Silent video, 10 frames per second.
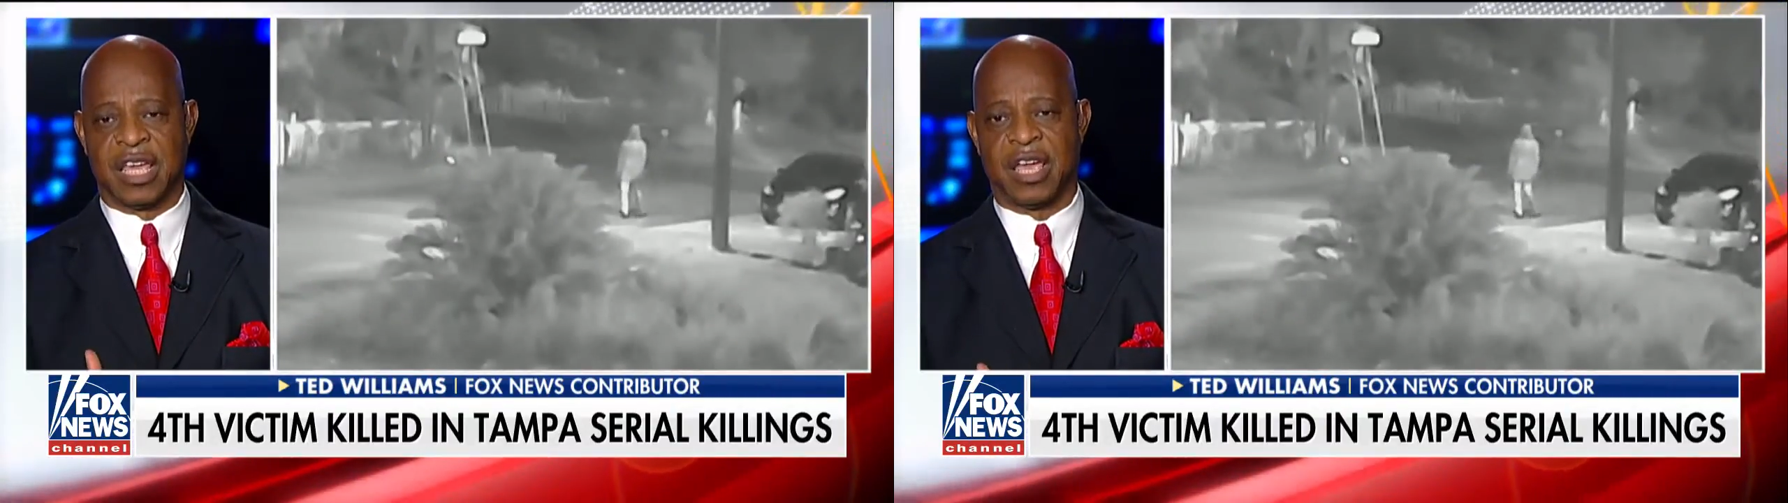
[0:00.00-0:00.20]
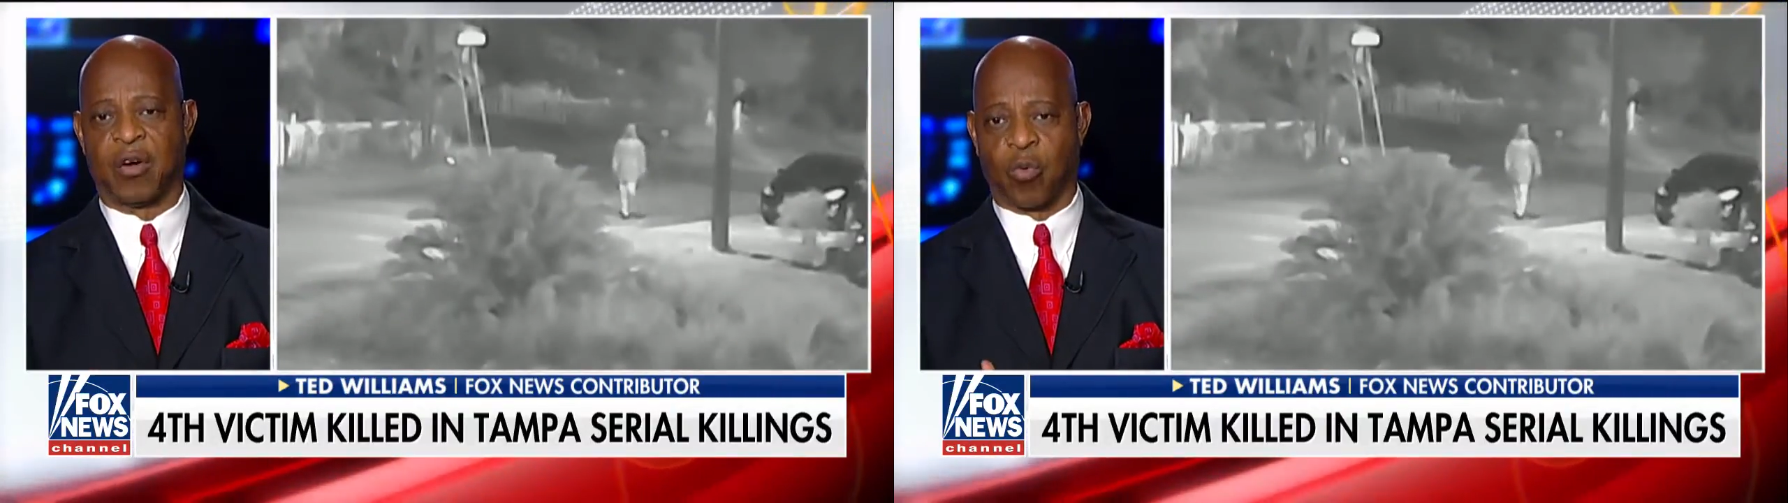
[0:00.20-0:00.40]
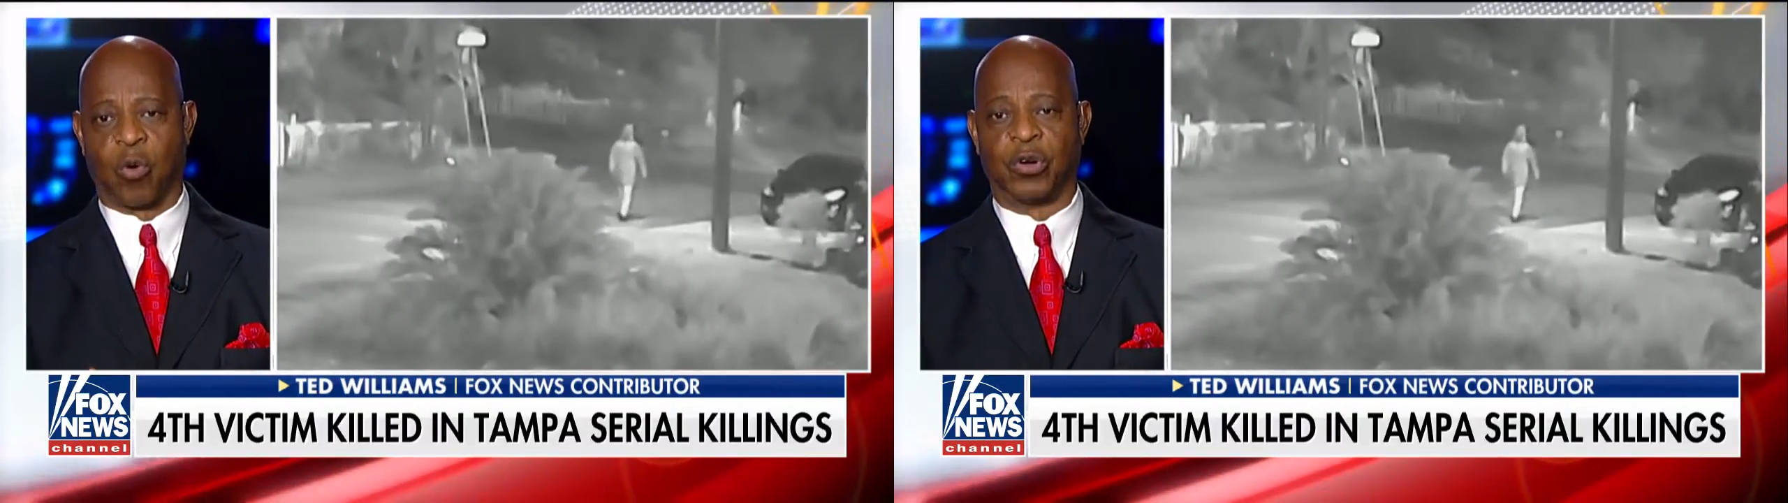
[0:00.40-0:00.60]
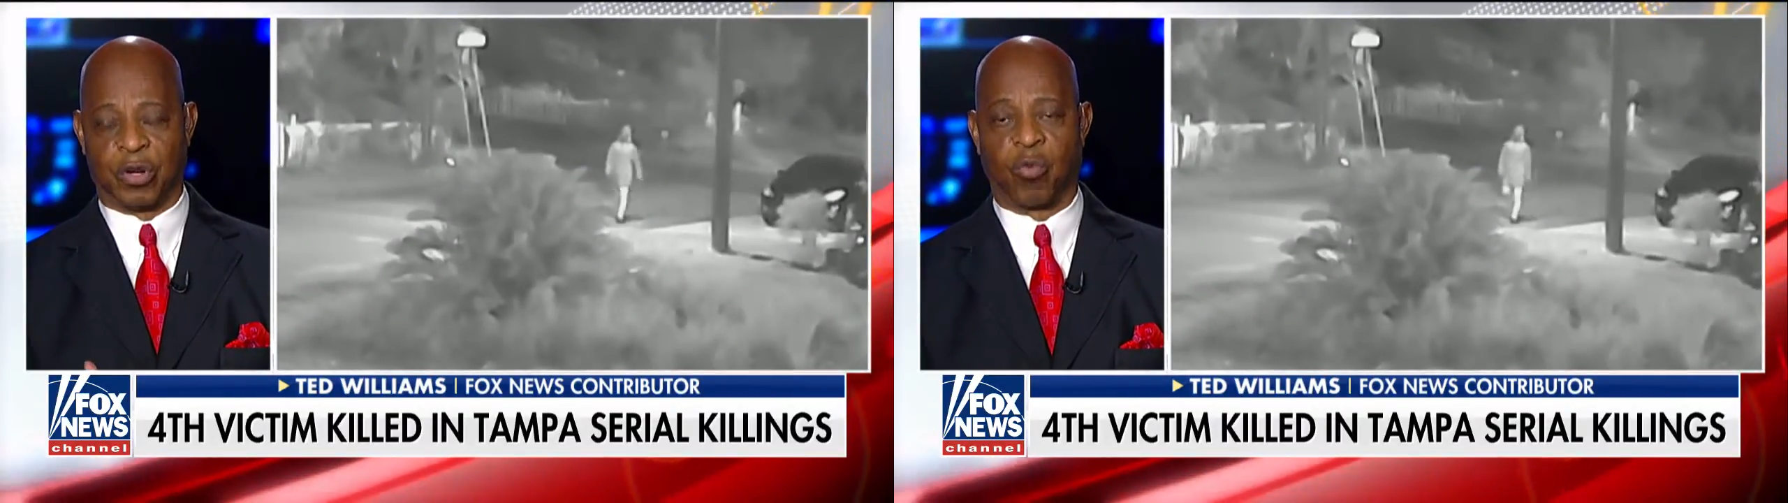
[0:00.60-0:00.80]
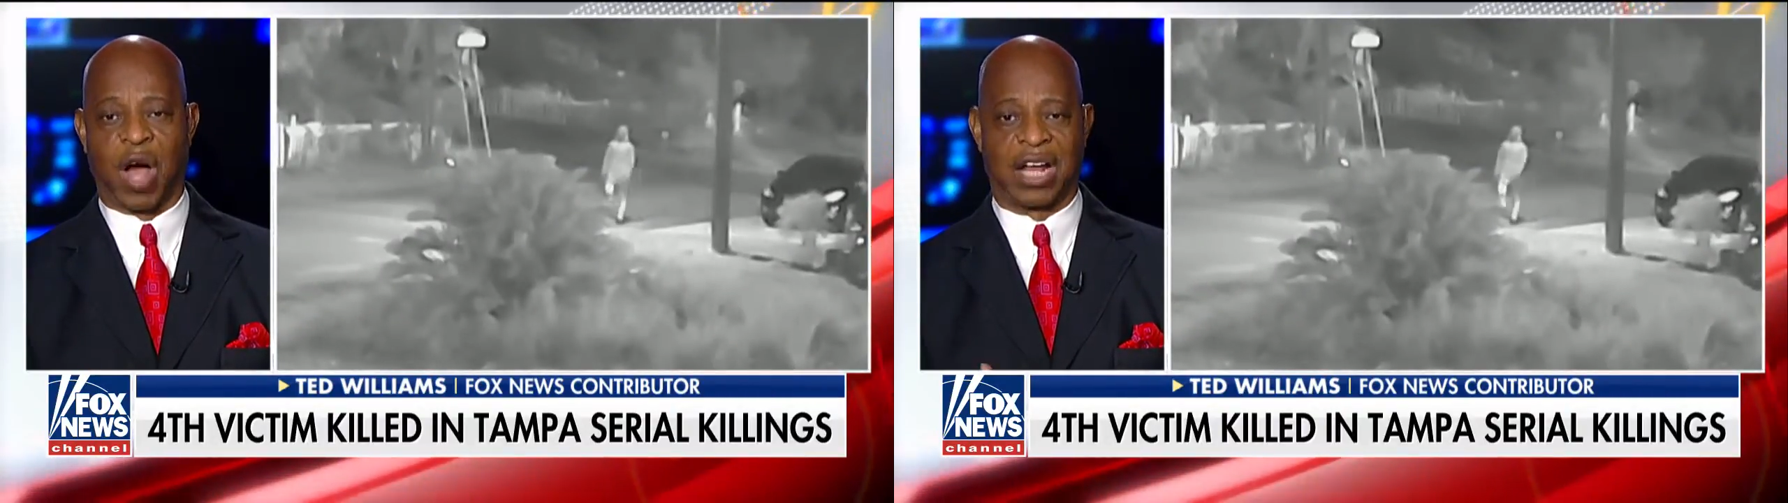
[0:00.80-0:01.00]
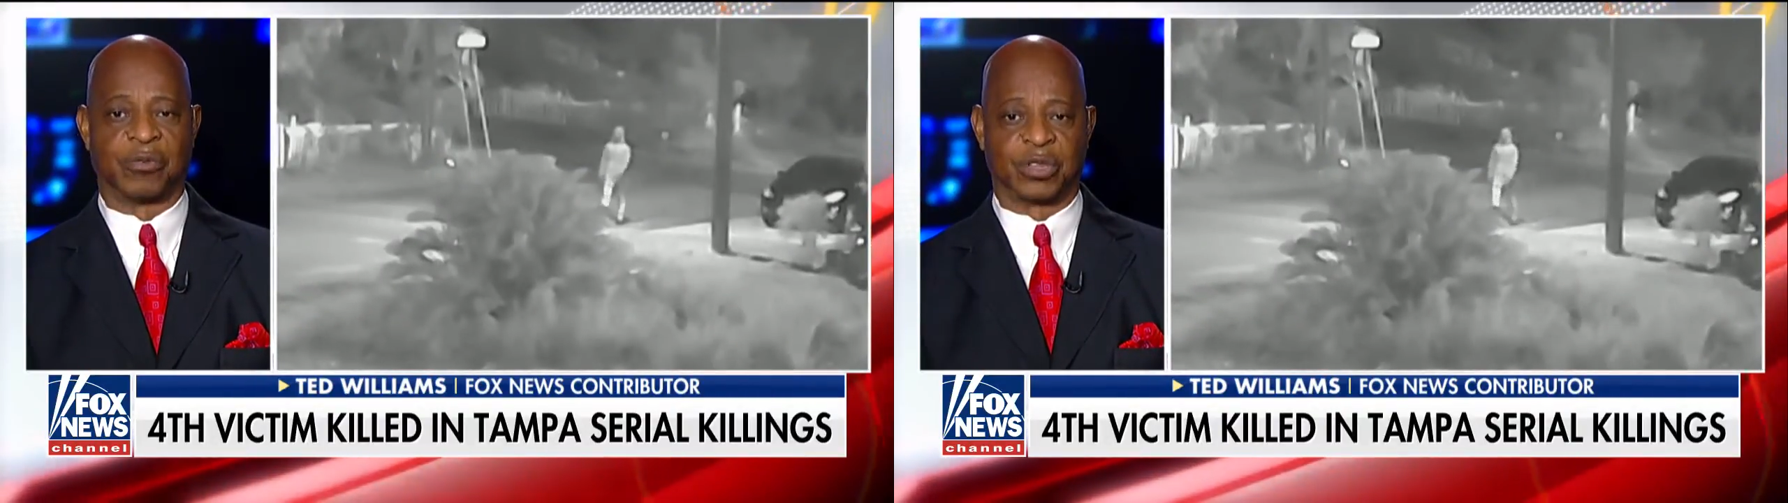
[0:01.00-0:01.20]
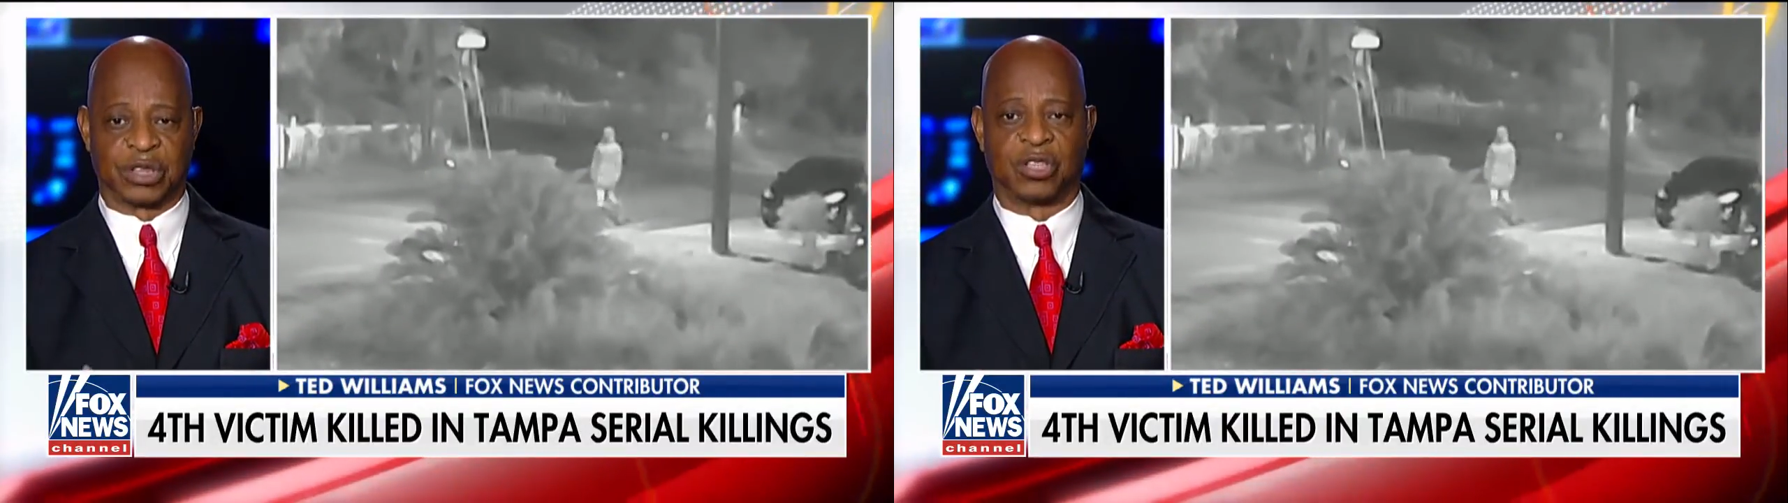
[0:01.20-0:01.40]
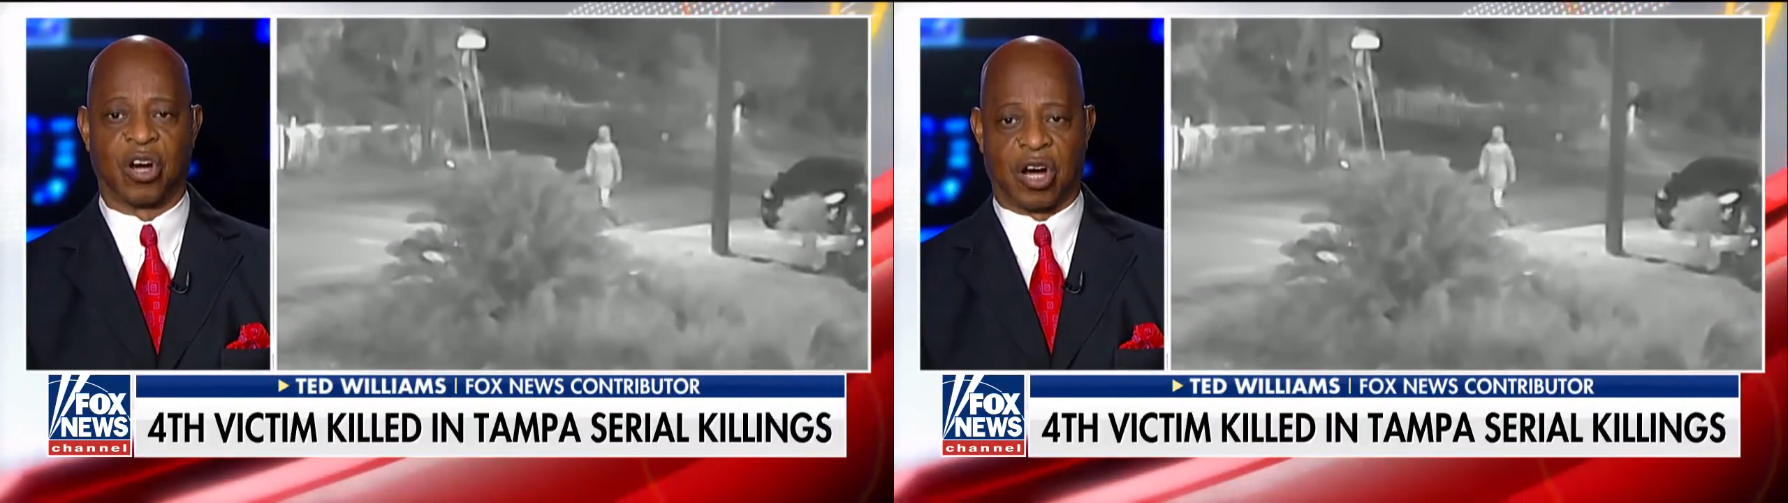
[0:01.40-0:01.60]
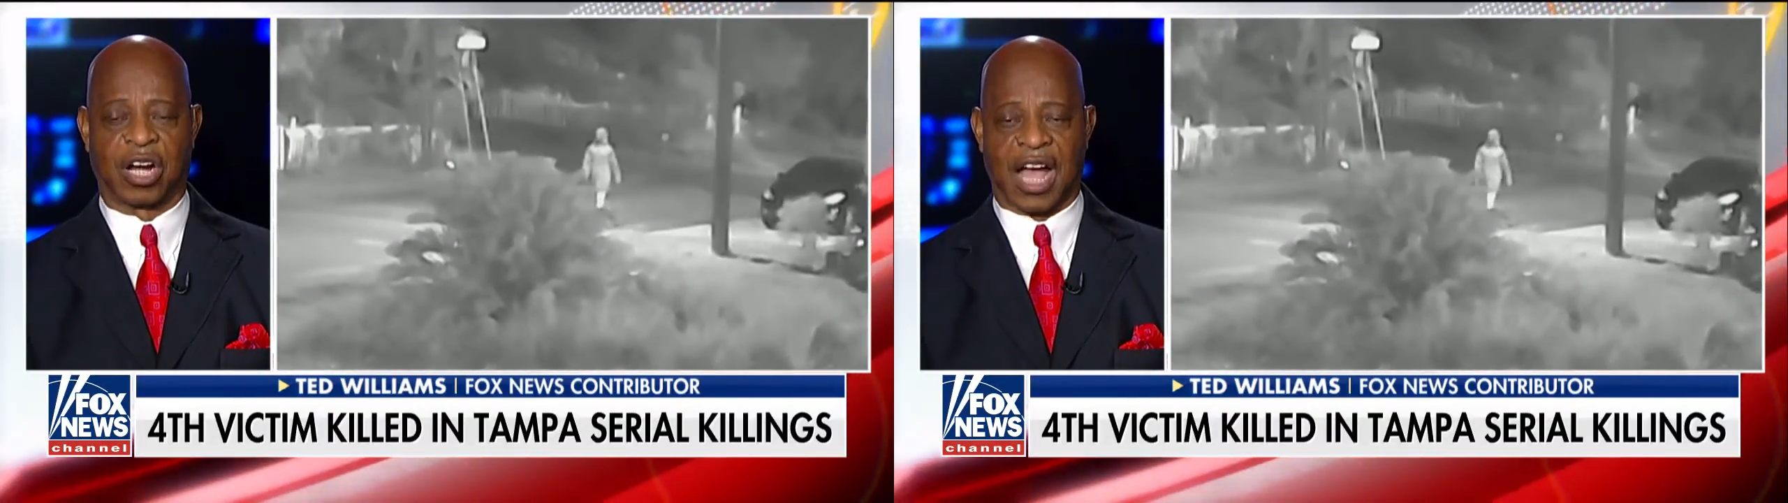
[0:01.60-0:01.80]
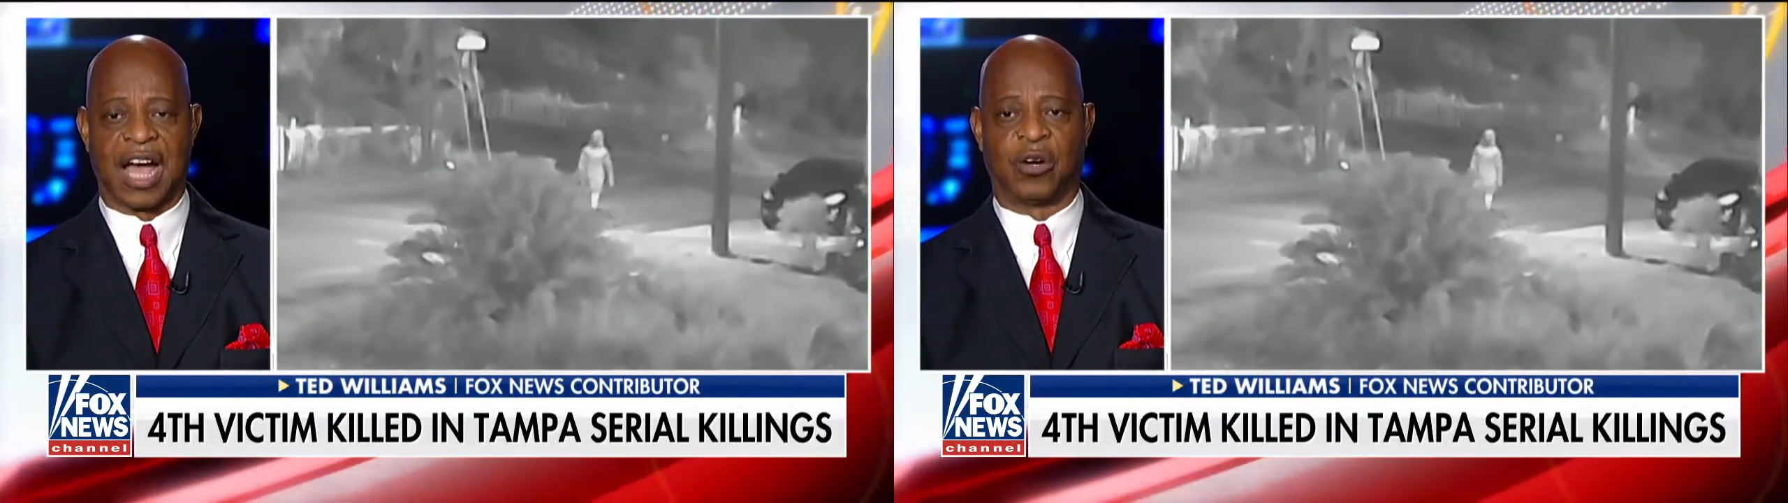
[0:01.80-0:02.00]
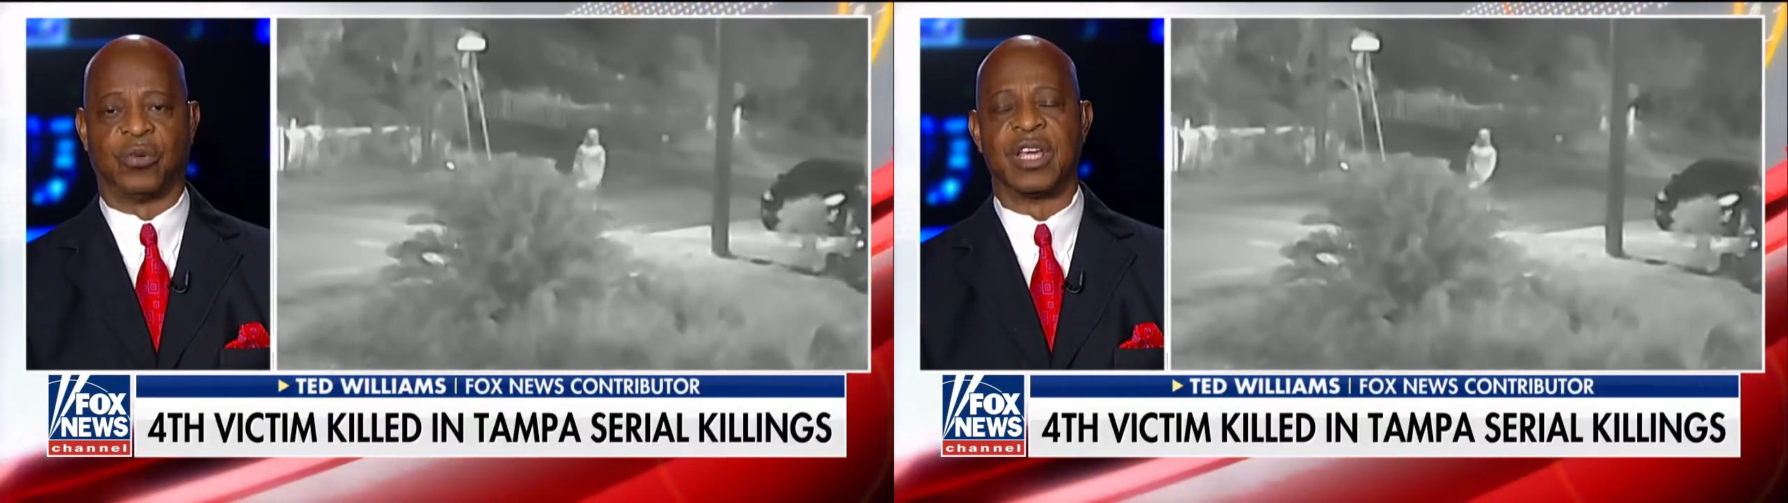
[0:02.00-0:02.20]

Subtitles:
while it was dark out.